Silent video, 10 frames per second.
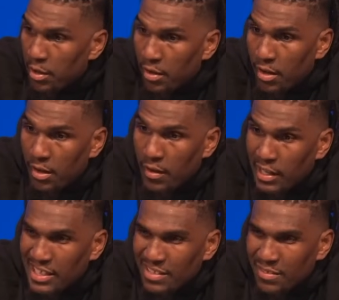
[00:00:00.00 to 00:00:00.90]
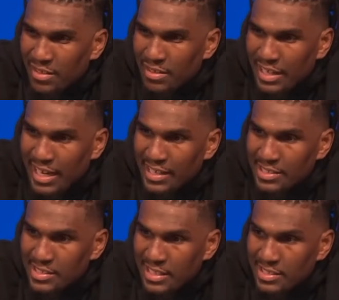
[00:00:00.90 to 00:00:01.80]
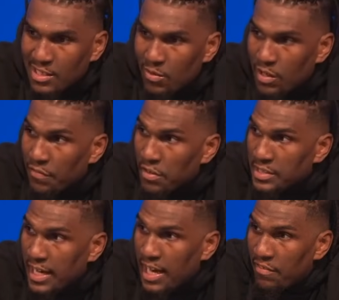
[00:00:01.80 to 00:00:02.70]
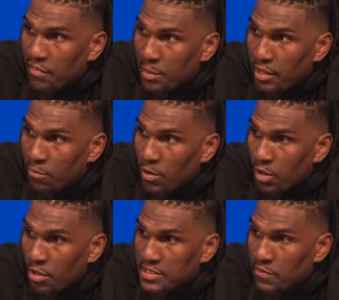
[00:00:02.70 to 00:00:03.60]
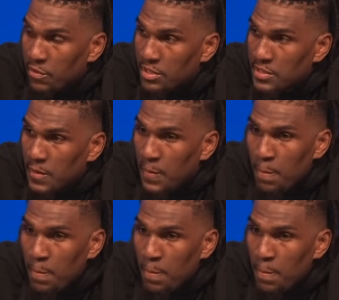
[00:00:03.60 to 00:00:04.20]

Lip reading: but I think to kind of set the tone in the first half of being real aggressive with us.